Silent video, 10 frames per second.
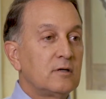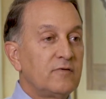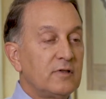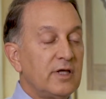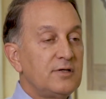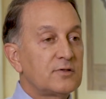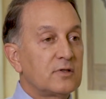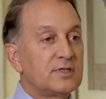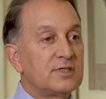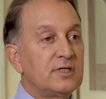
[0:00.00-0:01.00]
of the laser
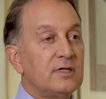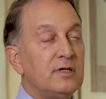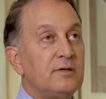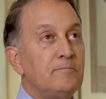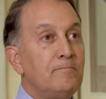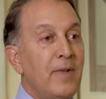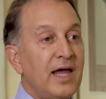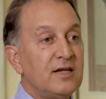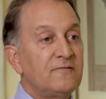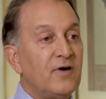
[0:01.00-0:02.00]
because it
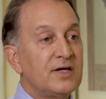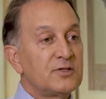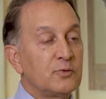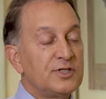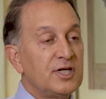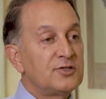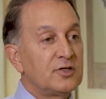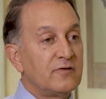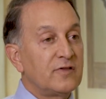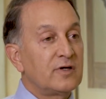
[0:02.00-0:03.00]
magnifies the
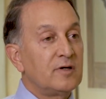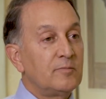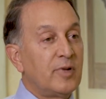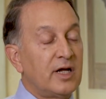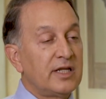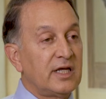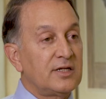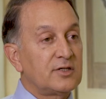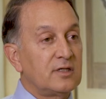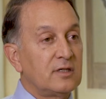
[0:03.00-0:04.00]
retention of the bonding
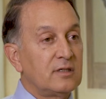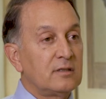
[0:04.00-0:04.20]
agent.